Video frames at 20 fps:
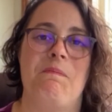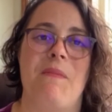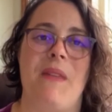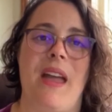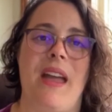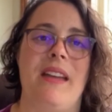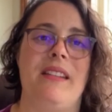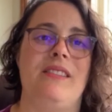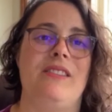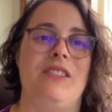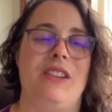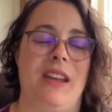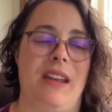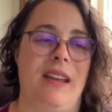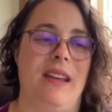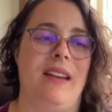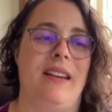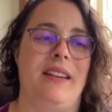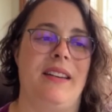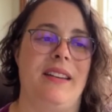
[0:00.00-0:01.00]

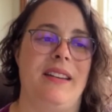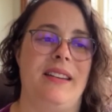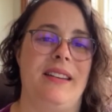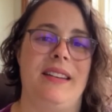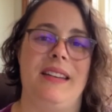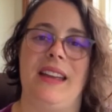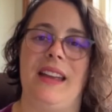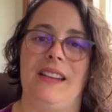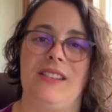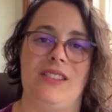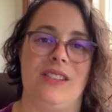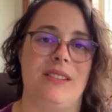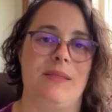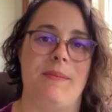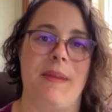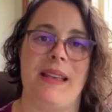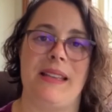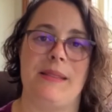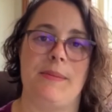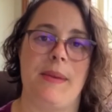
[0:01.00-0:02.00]
it just
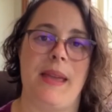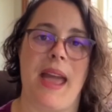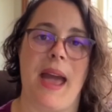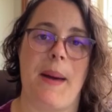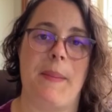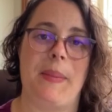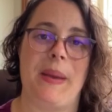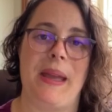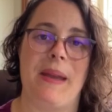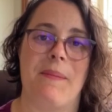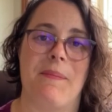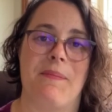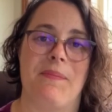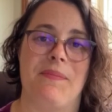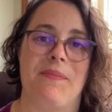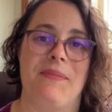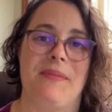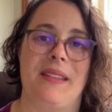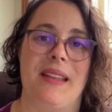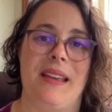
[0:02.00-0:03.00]
makes me happy.
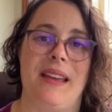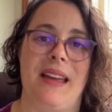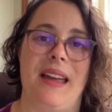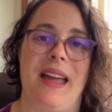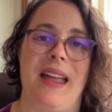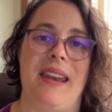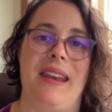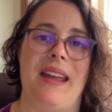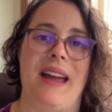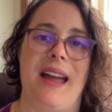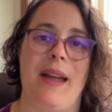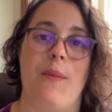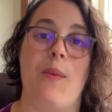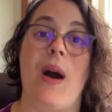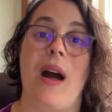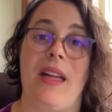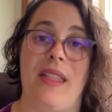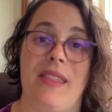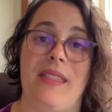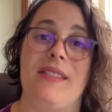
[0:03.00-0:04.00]
And I
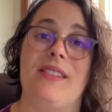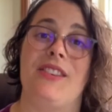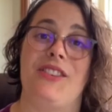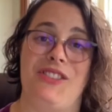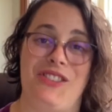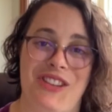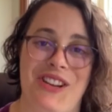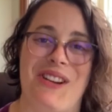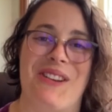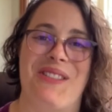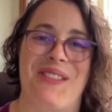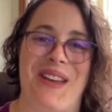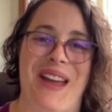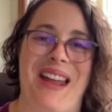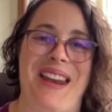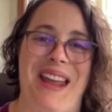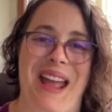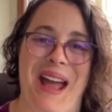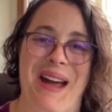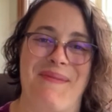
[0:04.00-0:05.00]
want to share
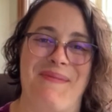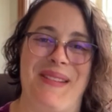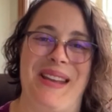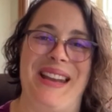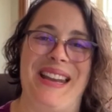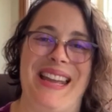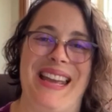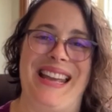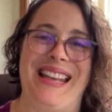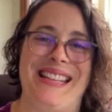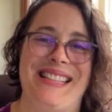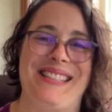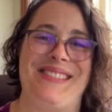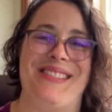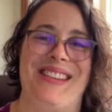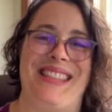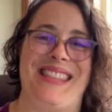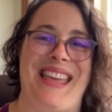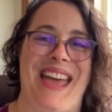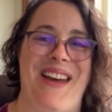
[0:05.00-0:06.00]
that happiness
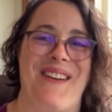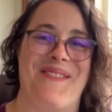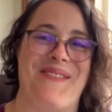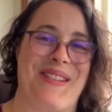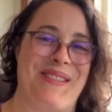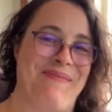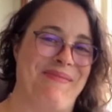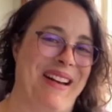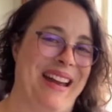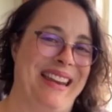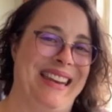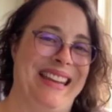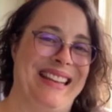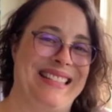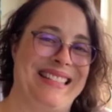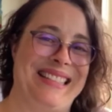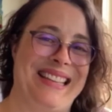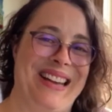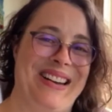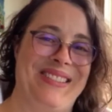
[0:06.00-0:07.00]
with everybody.
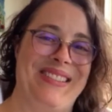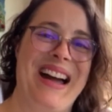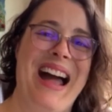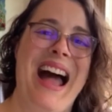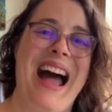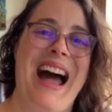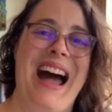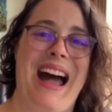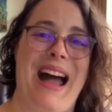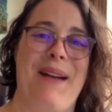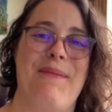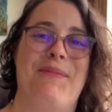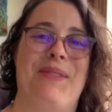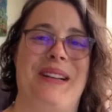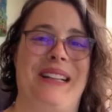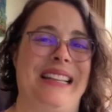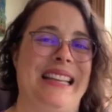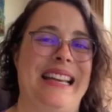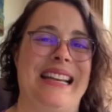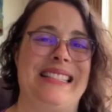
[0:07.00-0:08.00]
So I'm
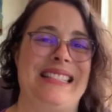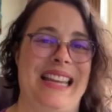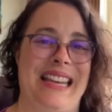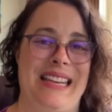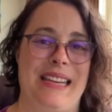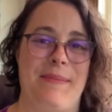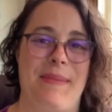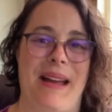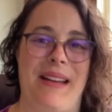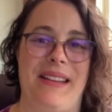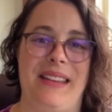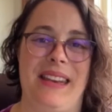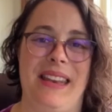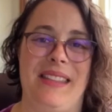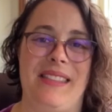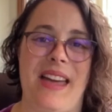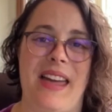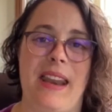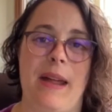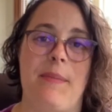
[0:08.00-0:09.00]
really excited about getting
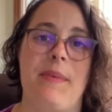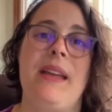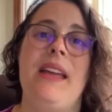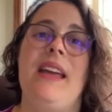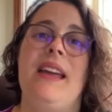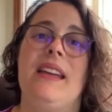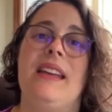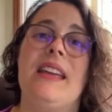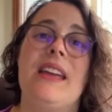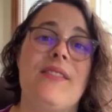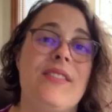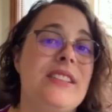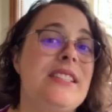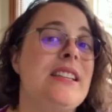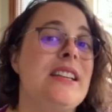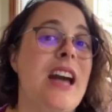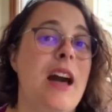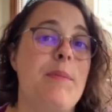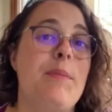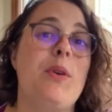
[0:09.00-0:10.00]
that up. Give us a
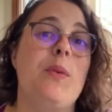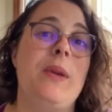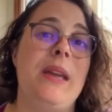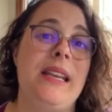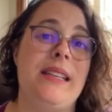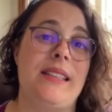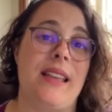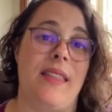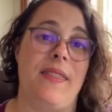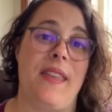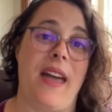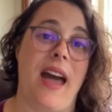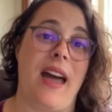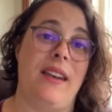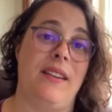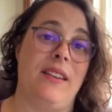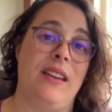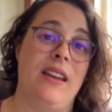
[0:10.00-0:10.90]
couple weeks on that.